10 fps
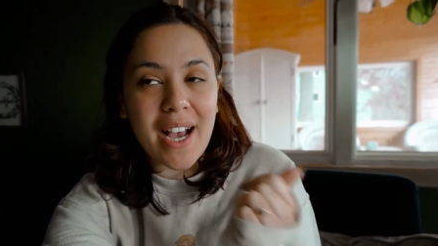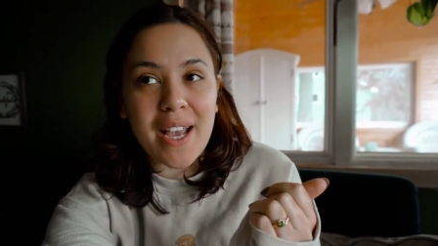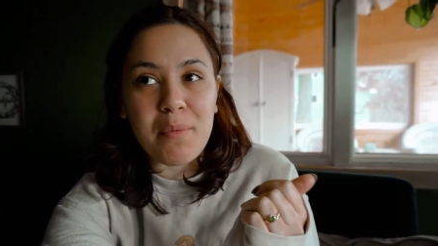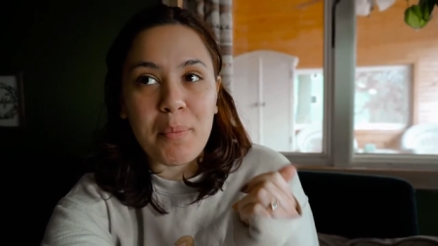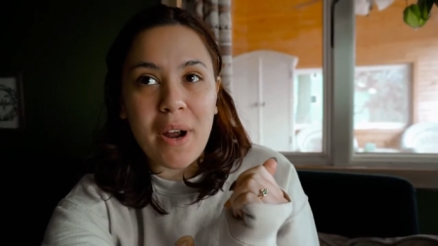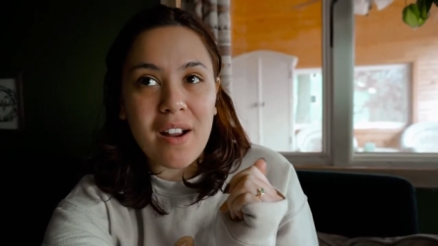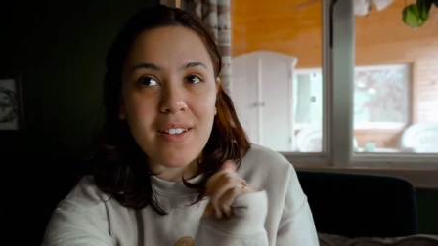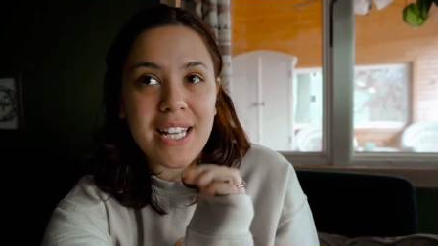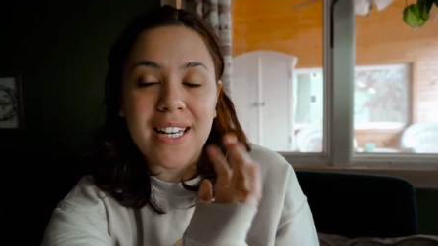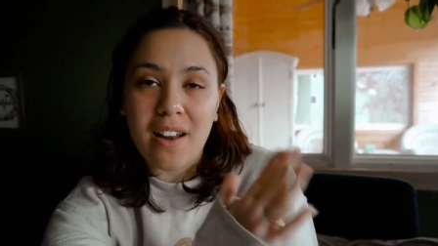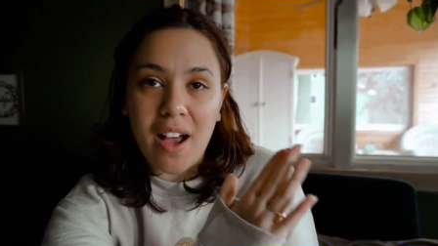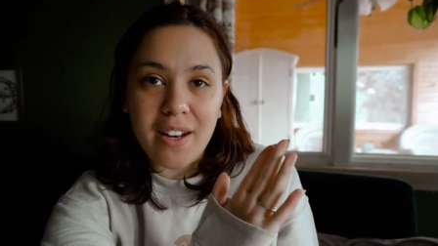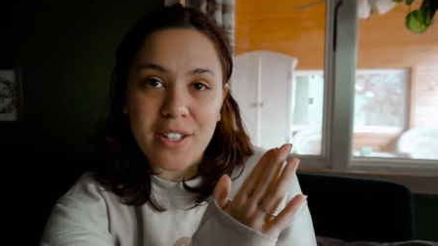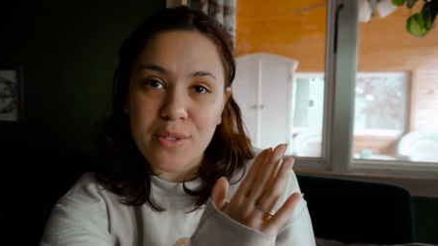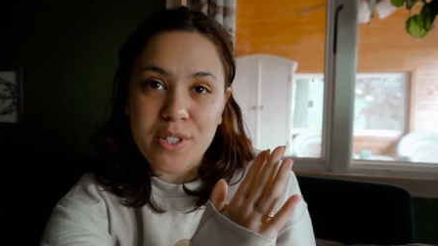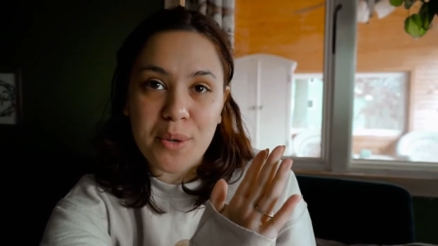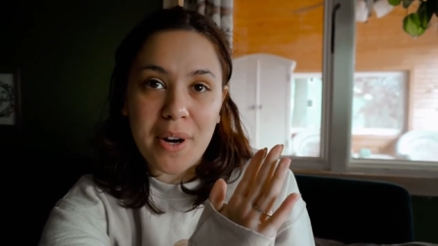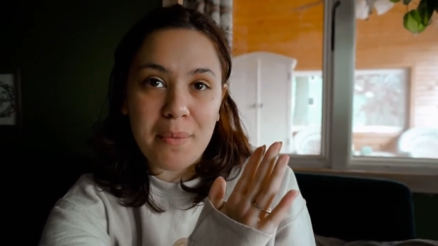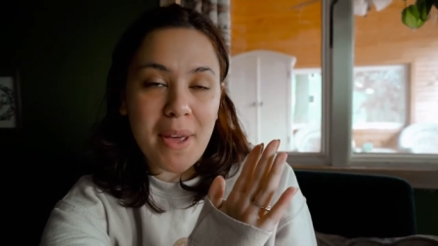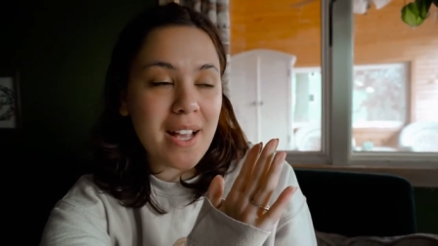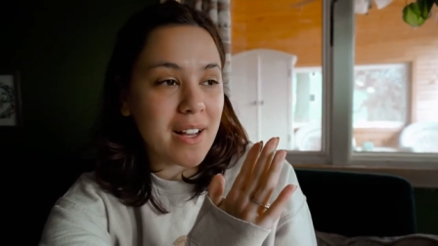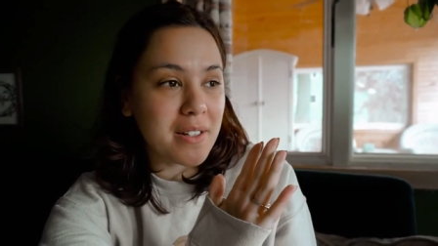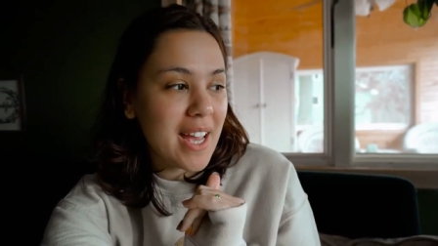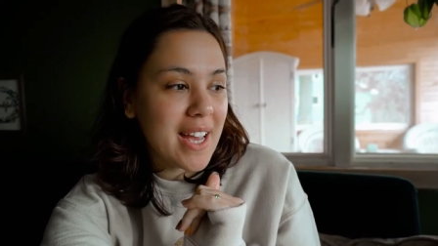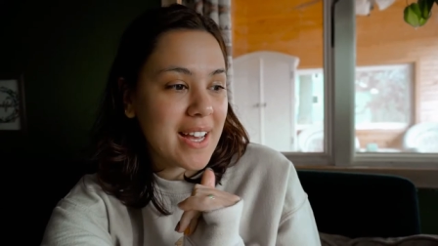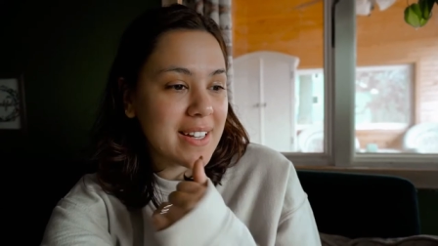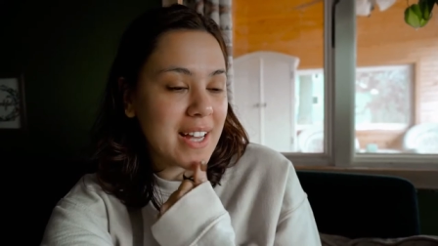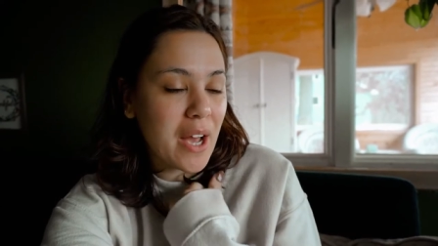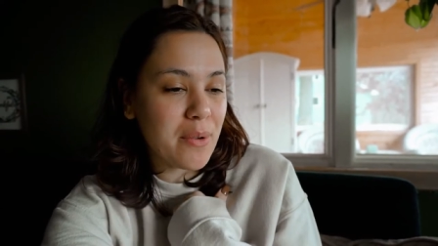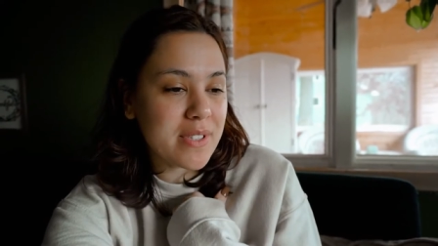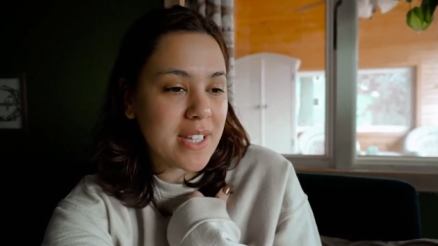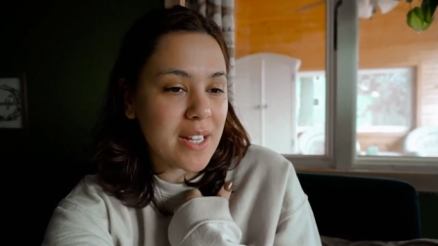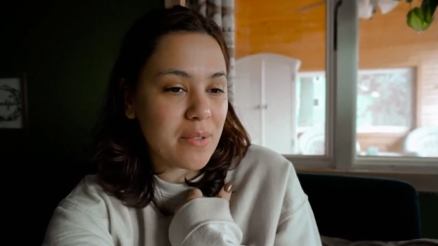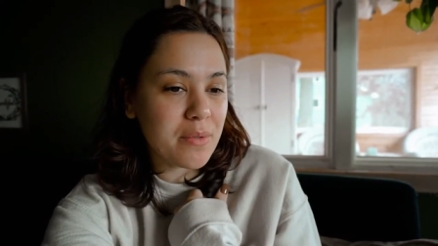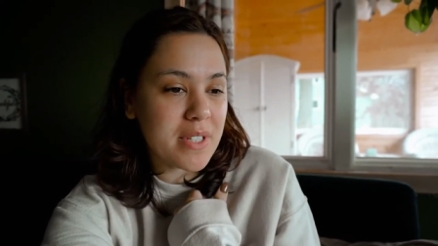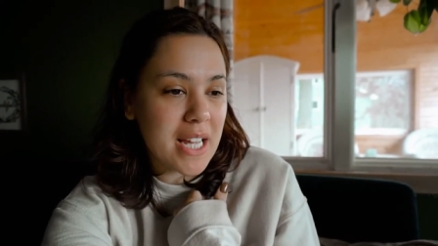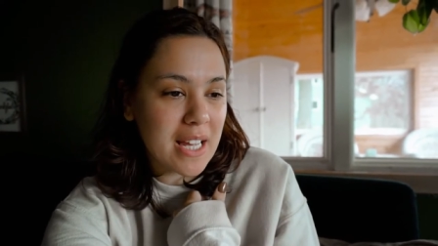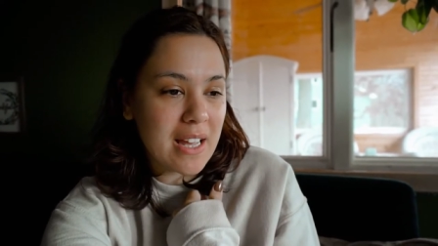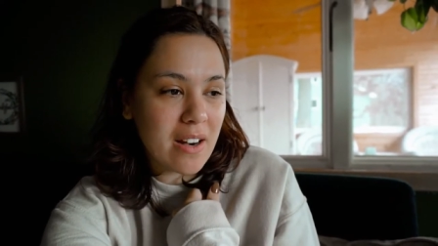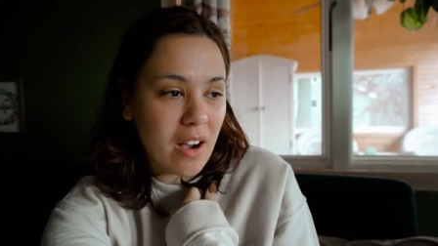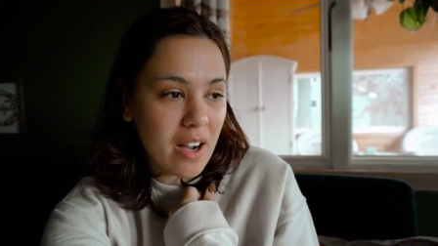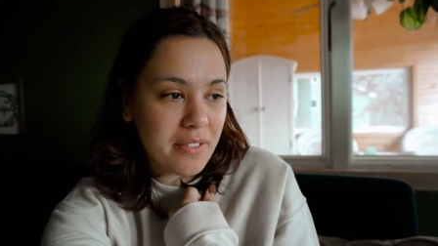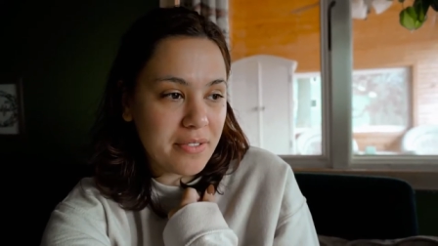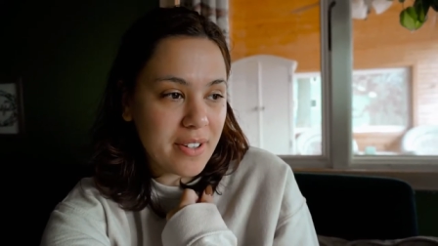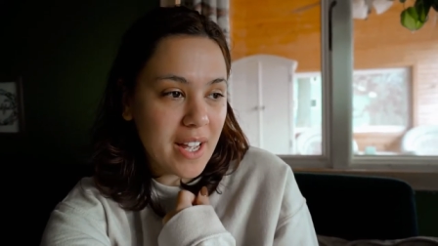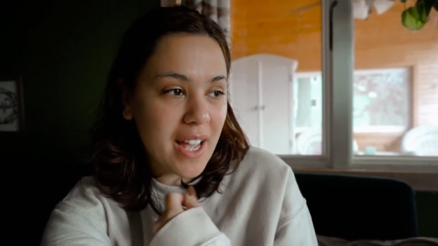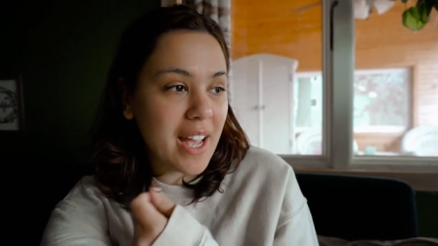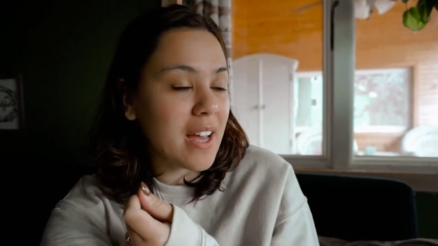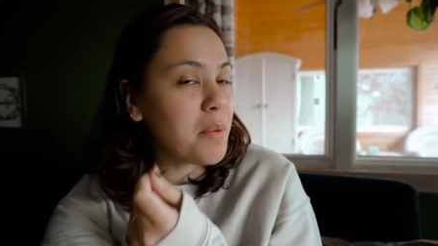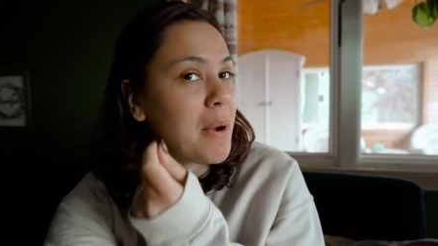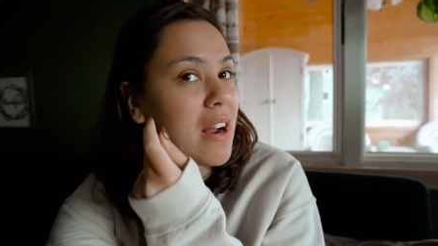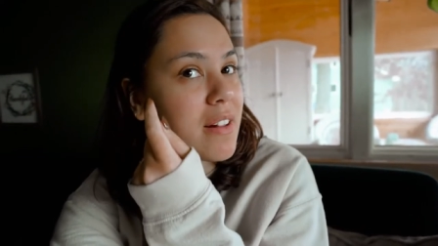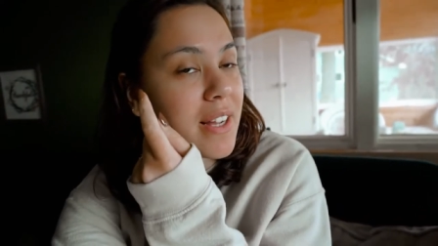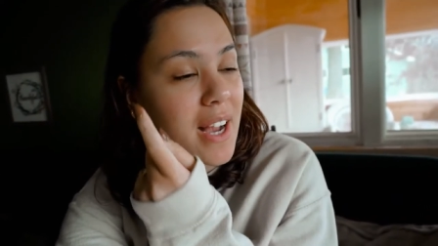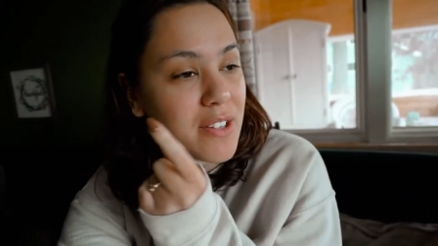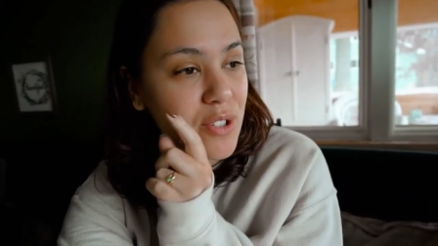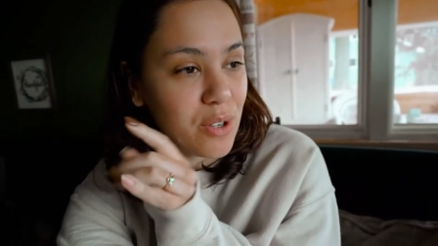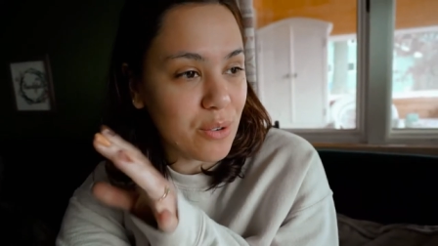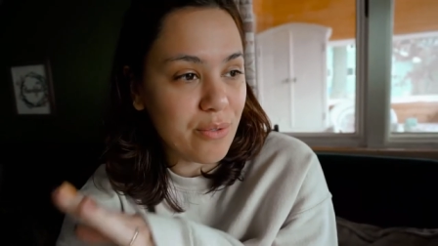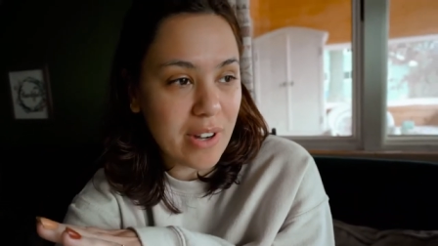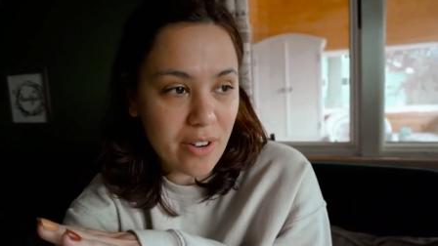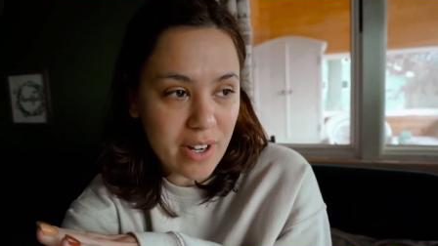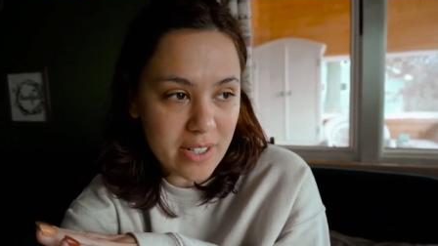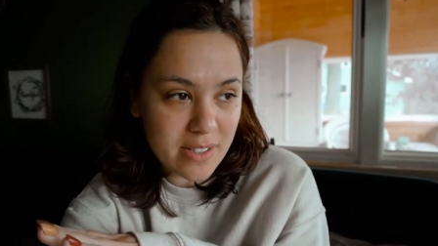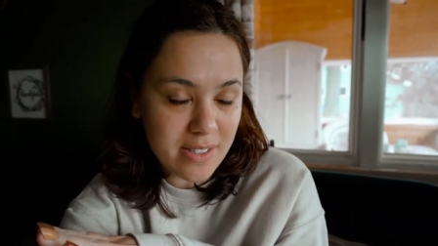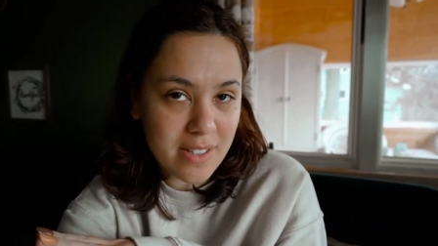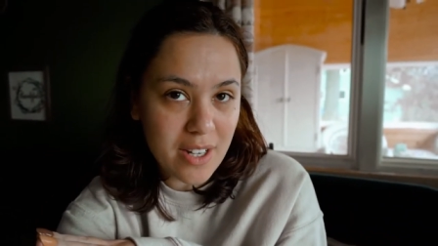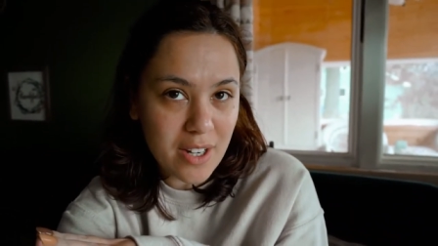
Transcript: I'm apparently not used to wearing makeup and I was like taking it off and apparently got too vigorous